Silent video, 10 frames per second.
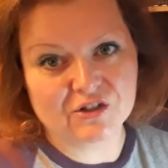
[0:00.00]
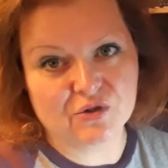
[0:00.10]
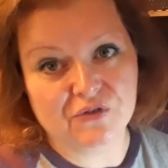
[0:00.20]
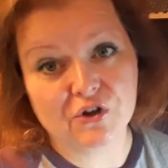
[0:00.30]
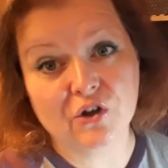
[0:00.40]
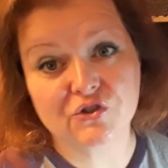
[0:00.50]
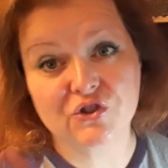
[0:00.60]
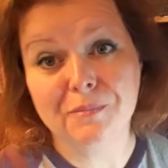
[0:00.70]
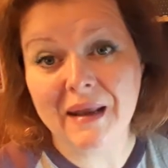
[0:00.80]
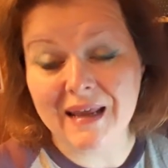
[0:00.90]
So if you cut
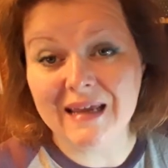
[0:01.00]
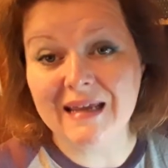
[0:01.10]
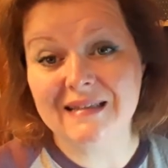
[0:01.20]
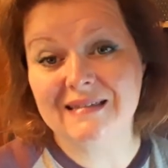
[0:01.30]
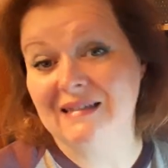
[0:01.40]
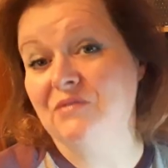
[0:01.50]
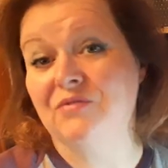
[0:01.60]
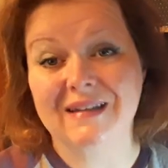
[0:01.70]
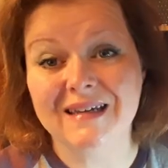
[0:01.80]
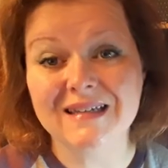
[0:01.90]
too many, it's in
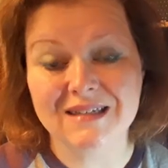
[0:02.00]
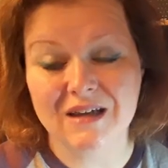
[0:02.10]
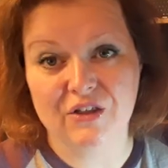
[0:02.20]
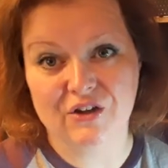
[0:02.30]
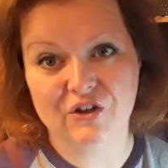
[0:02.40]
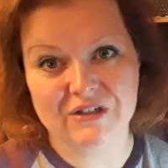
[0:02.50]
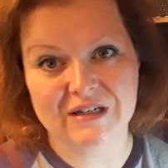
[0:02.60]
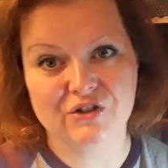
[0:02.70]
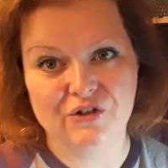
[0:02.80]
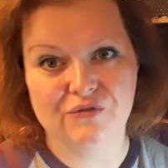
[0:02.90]
fact easier than cutting
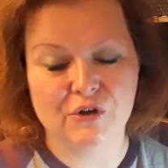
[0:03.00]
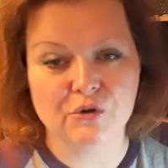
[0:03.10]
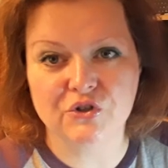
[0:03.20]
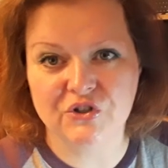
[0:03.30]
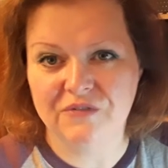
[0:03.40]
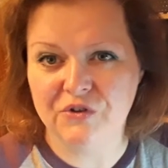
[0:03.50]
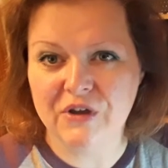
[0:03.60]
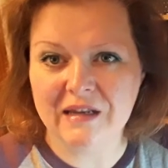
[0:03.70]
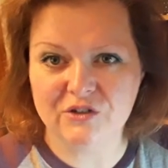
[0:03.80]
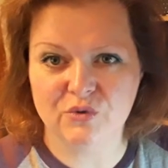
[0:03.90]
too few because if you
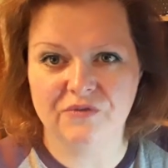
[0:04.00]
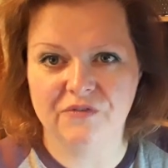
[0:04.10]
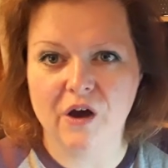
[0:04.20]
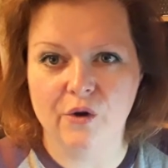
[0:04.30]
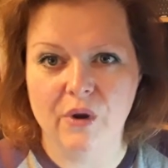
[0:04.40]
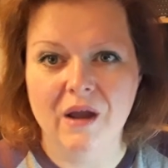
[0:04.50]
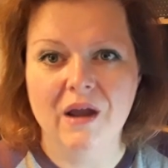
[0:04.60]
get into a flow